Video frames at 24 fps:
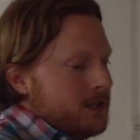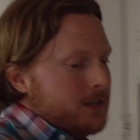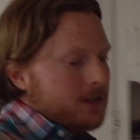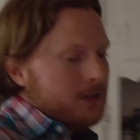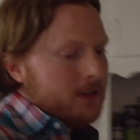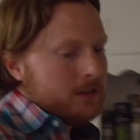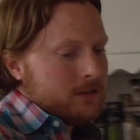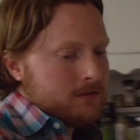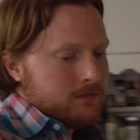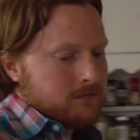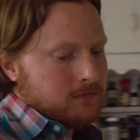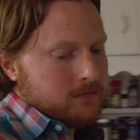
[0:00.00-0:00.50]

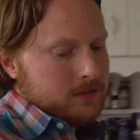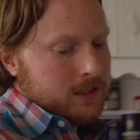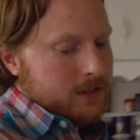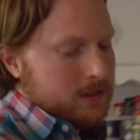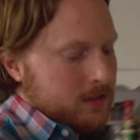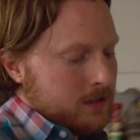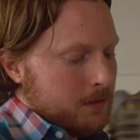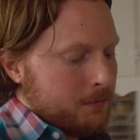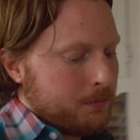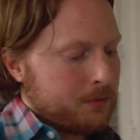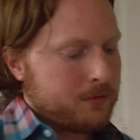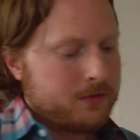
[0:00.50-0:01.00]
meal is
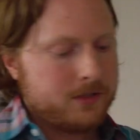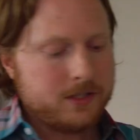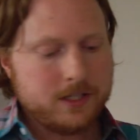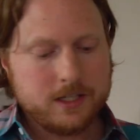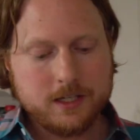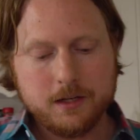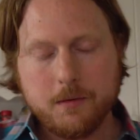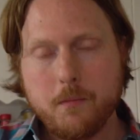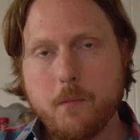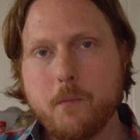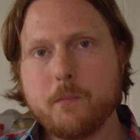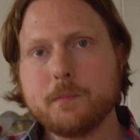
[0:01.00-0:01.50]

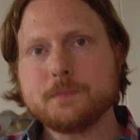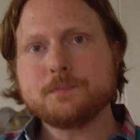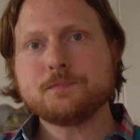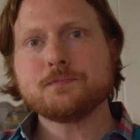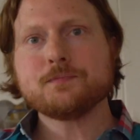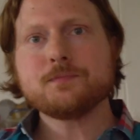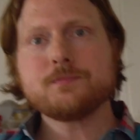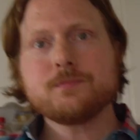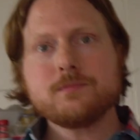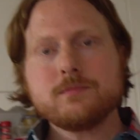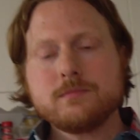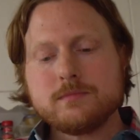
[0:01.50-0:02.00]
complete oh
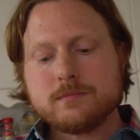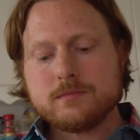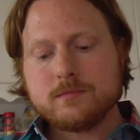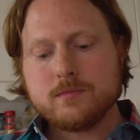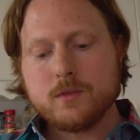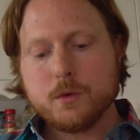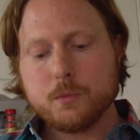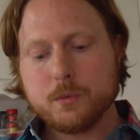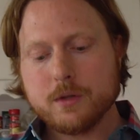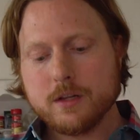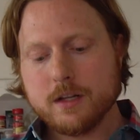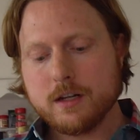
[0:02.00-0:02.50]
God.
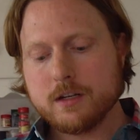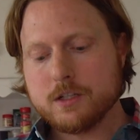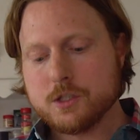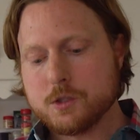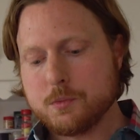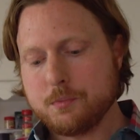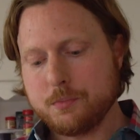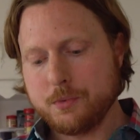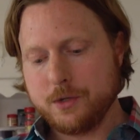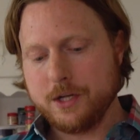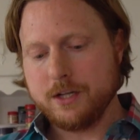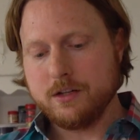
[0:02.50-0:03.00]
without a
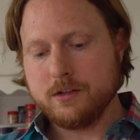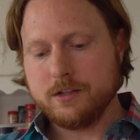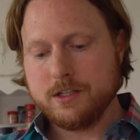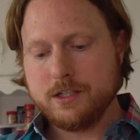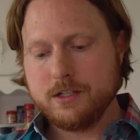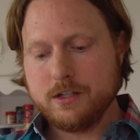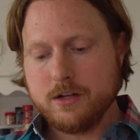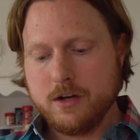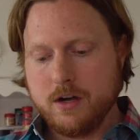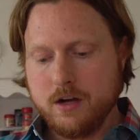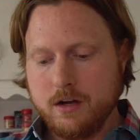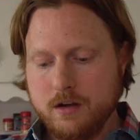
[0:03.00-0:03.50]

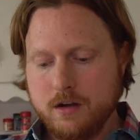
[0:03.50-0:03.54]
sprinkling